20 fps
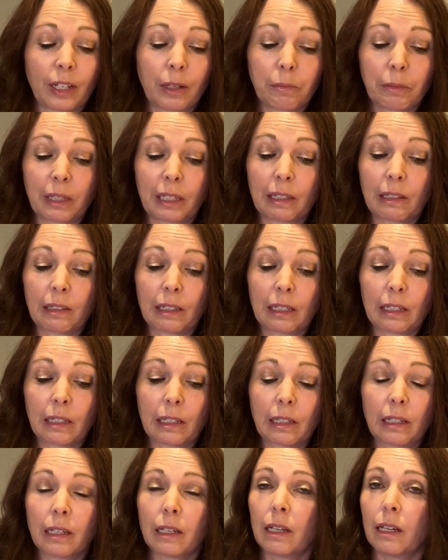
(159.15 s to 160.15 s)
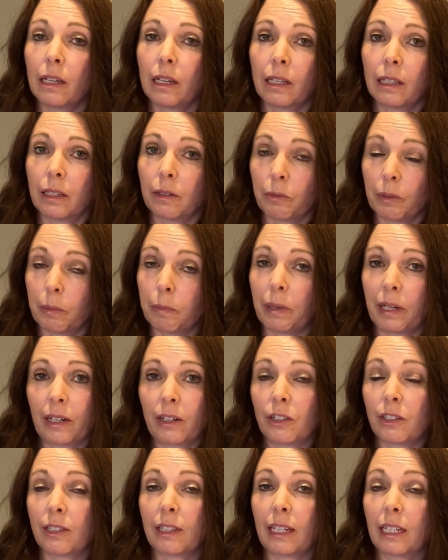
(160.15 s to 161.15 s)
I'm thinking
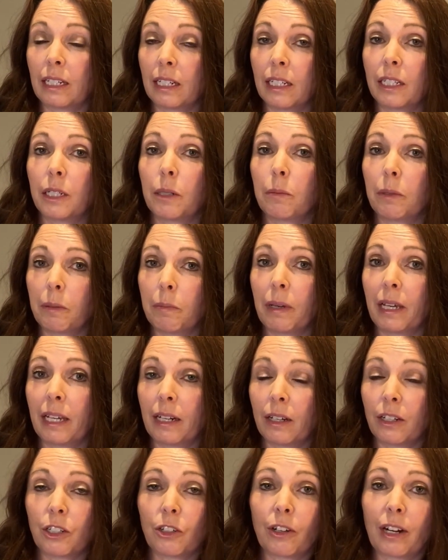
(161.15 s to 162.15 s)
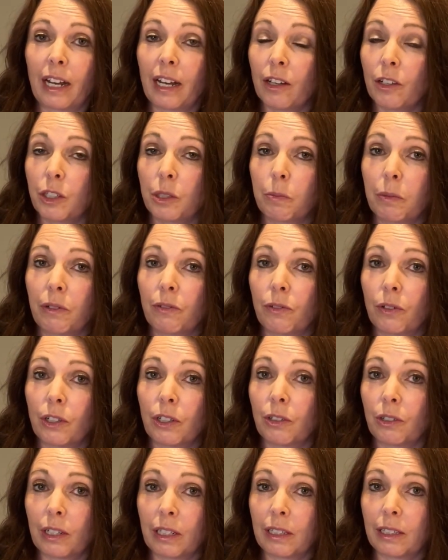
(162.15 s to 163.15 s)
repairs that need to be made on your house before
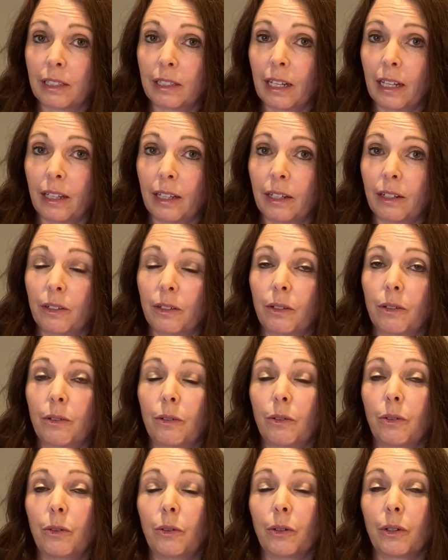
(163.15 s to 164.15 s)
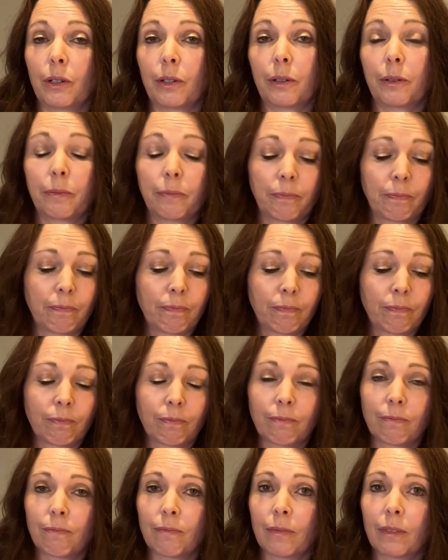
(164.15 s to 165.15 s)
you can sell it, or
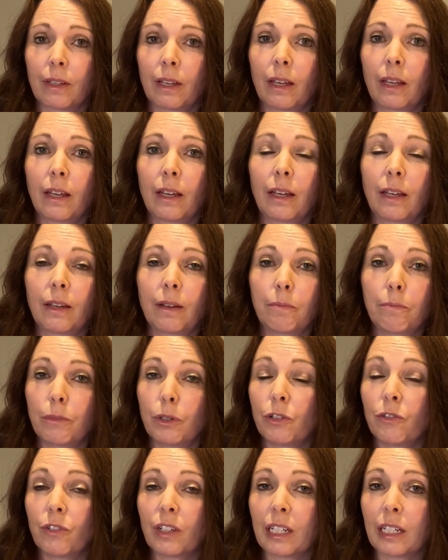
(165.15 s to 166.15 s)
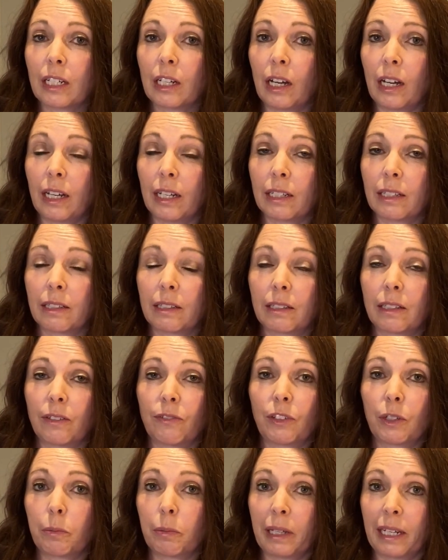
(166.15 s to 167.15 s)
moving costs
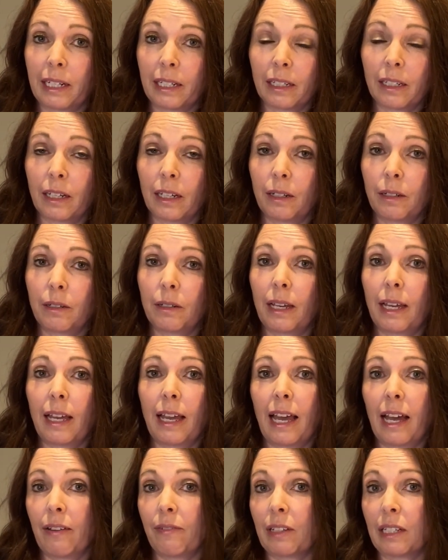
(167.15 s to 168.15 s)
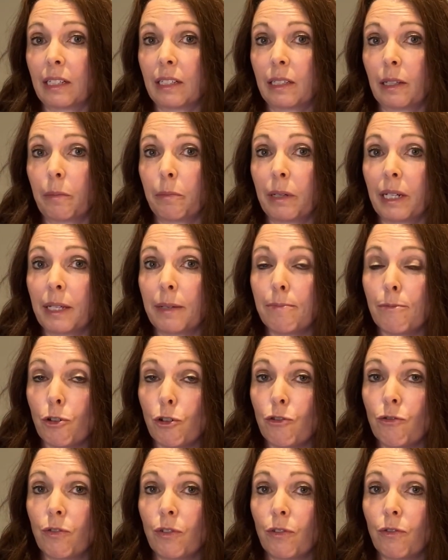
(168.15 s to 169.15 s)
if you're planning on having somebody
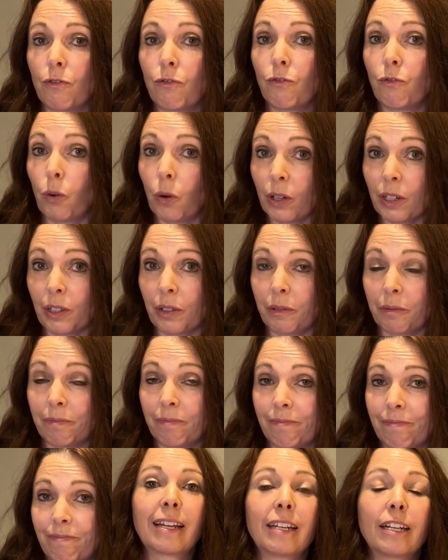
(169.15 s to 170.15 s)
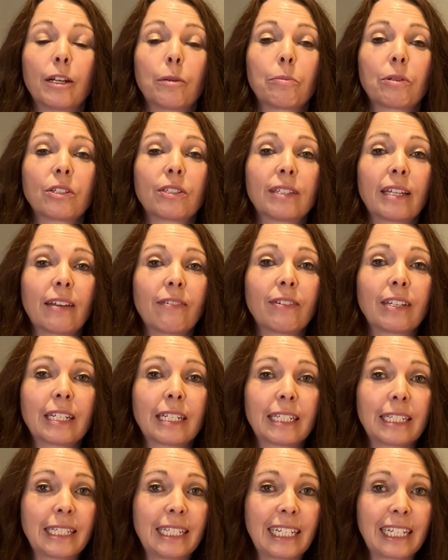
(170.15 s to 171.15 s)
move for you. Number 7
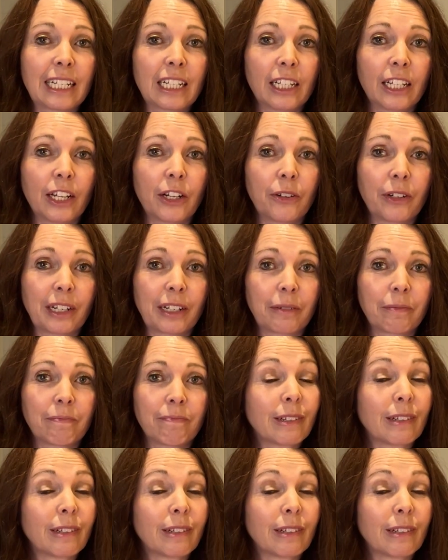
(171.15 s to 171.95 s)
is decluttering.